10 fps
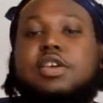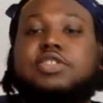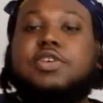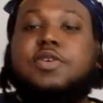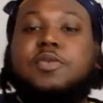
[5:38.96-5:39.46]

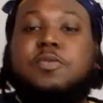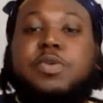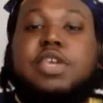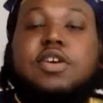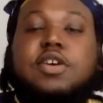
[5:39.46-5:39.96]
So
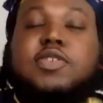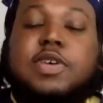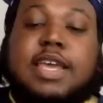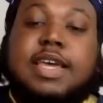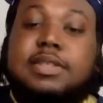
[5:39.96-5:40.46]
we
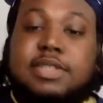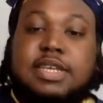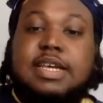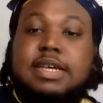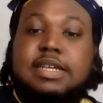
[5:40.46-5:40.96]
also held
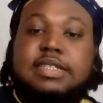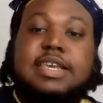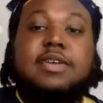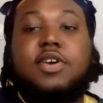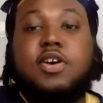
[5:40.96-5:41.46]
a
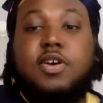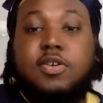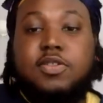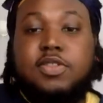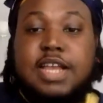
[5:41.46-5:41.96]
town
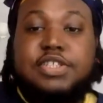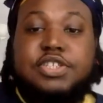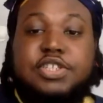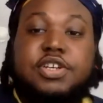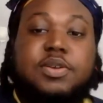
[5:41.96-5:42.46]
hall
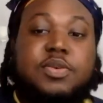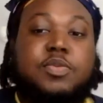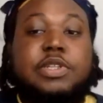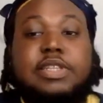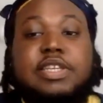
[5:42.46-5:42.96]
last year
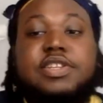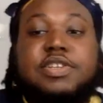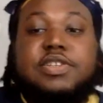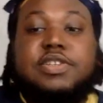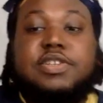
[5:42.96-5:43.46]
with
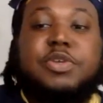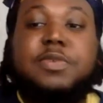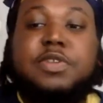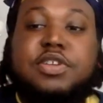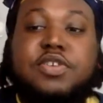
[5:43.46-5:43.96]
leaders
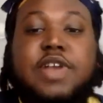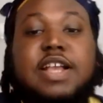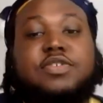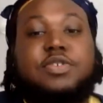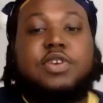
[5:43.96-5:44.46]
from
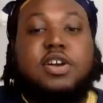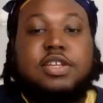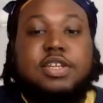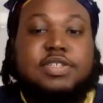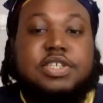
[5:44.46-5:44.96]
community grassroots
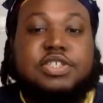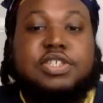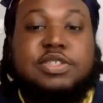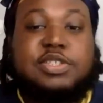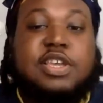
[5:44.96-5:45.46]

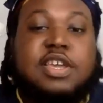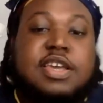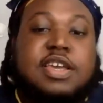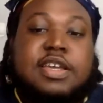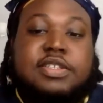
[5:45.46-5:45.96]
organizations
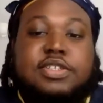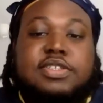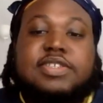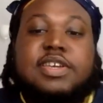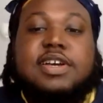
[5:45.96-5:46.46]

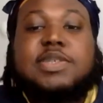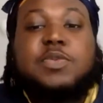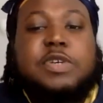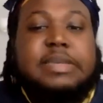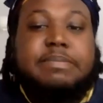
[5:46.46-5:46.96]
to
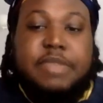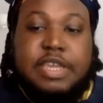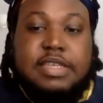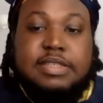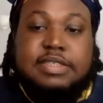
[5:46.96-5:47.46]
discuss what it
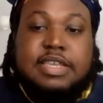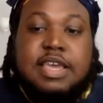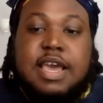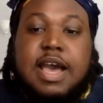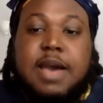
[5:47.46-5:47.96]
means
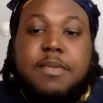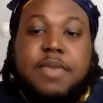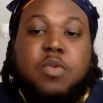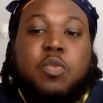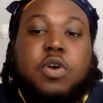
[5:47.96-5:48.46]

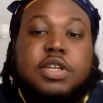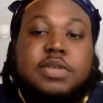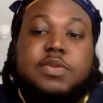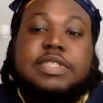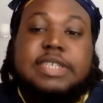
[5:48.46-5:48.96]
and what
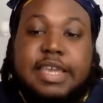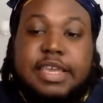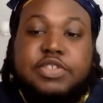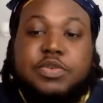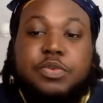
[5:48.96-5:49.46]
it will
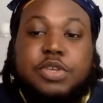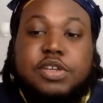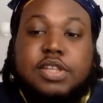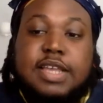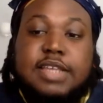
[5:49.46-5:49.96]
take to
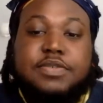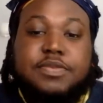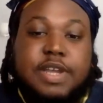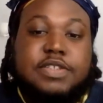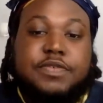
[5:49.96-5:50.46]
realize the
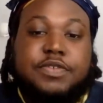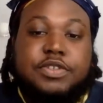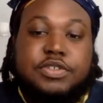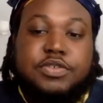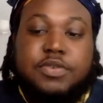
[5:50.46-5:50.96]
right to
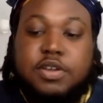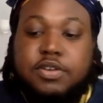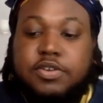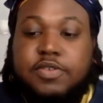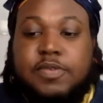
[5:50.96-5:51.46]
food in
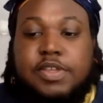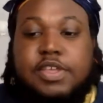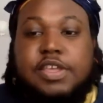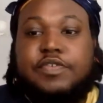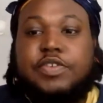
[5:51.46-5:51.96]
Toronto.
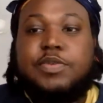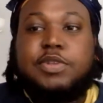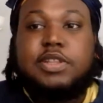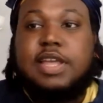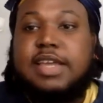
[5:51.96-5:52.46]
If you
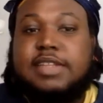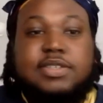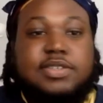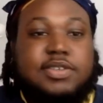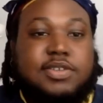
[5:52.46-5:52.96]
would like
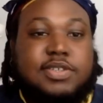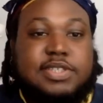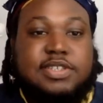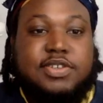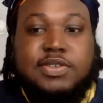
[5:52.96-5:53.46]
to,
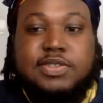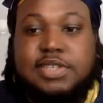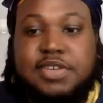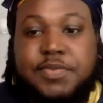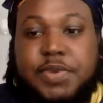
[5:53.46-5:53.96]
you know,
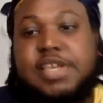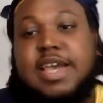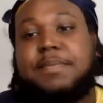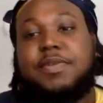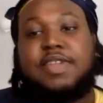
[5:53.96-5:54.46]
see a
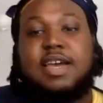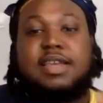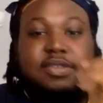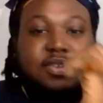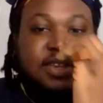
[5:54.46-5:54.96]
recap of
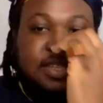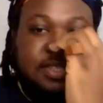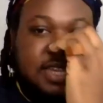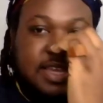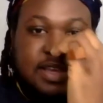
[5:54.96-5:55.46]
that, you can
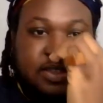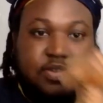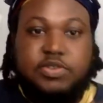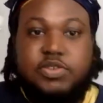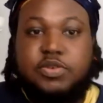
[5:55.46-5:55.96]
check out
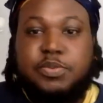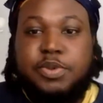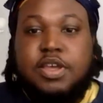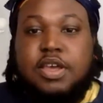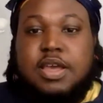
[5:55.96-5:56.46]
YouTube
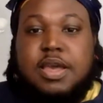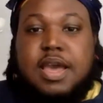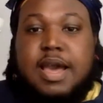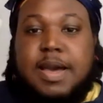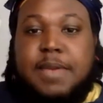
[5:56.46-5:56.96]

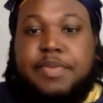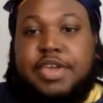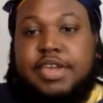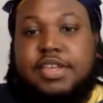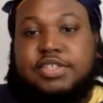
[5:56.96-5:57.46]

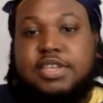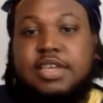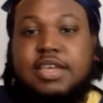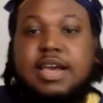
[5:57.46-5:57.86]
page.